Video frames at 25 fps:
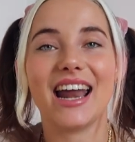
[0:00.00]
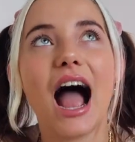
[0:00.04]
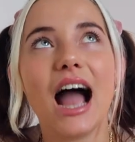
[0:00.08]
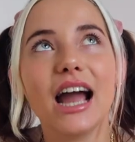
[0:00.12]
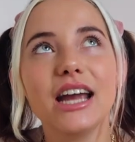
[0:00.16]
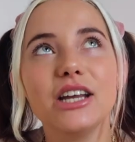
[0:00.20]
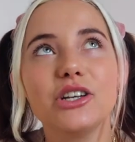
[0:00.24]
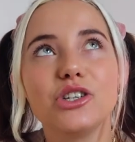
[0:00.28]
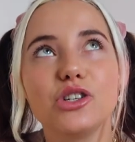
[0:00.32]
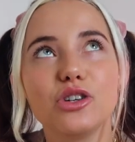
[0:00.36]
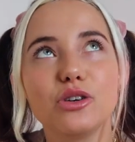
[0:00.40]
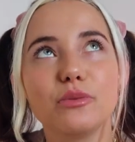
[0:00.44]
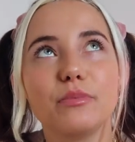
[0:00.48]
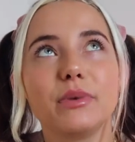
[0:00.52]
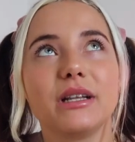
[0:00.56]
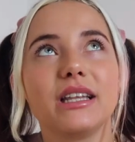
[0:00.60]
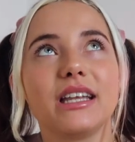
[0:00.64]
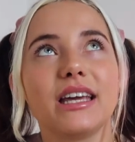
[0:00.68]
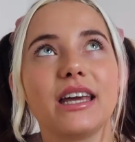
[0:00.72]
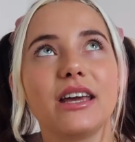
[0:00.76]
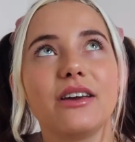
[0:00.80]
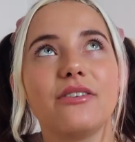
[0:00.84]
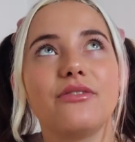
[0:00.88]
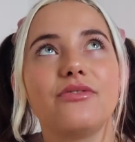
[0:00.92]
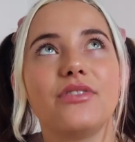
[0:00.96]
I do
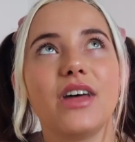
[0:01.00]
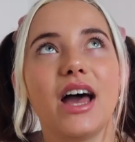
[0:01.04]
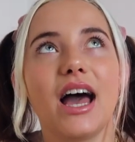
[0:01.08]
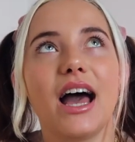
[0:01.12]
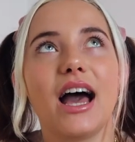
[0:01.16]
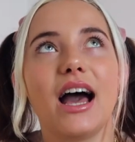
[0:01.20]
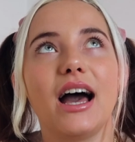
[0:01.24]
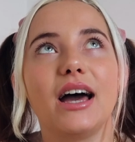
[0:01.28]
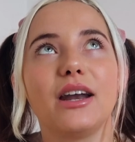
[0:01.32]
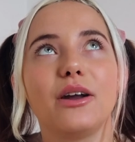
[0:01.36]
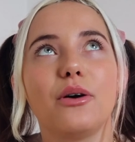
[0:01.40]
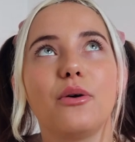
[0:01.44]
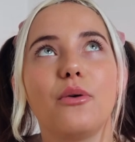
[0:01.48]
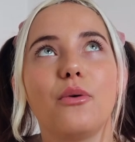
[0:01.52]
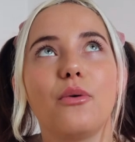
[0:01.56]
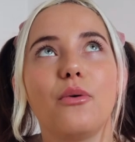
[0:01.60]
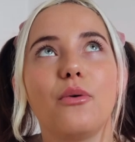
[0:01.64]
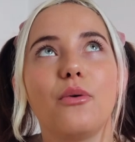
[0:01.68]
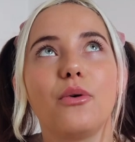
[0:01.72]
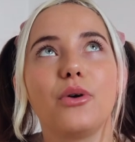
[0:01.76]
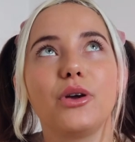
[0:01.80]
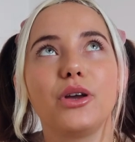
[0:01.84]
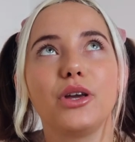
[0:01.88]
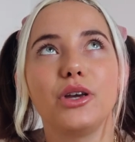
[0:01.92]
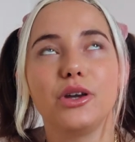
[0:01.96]
believe that
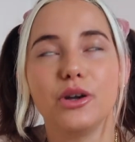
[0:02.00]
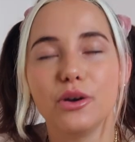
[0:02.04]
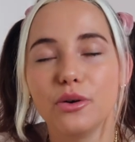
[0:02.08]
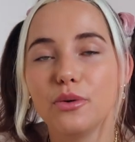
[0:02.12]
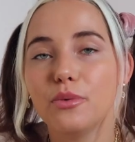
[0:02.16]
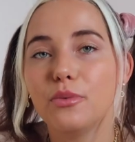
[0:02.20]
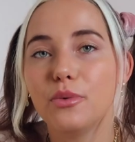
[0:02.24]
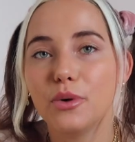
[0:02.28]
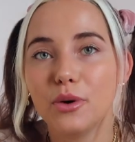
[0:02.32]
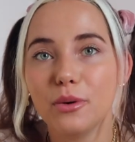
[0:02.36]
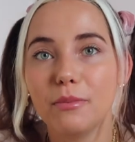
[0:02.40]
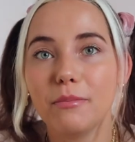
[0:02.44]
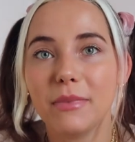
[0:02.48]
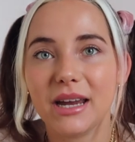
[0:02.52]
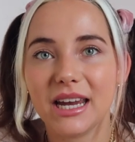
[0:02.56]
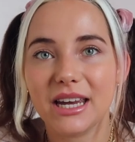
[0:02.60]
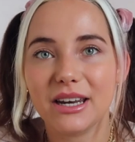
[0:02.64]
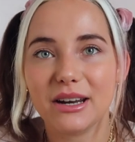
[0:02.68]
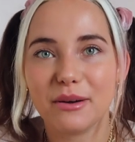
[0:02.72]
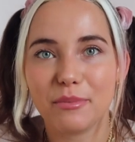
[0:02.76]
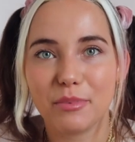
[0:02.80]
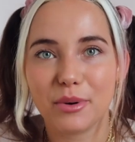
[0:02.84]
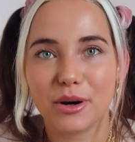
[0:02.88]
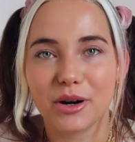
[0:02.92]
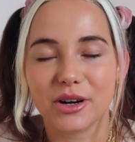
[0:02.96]
you will meet
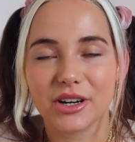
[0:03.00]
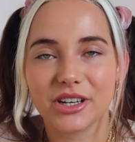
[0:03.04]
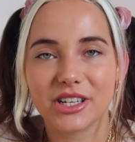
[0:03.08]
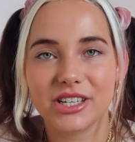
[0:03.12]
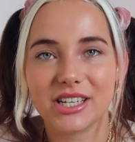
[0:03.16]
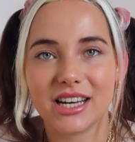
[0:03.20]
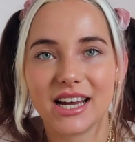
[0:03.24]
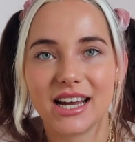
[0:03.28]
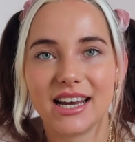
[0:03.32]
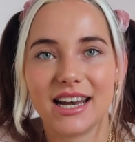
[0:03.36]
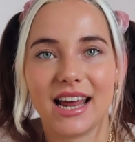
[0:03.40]
a person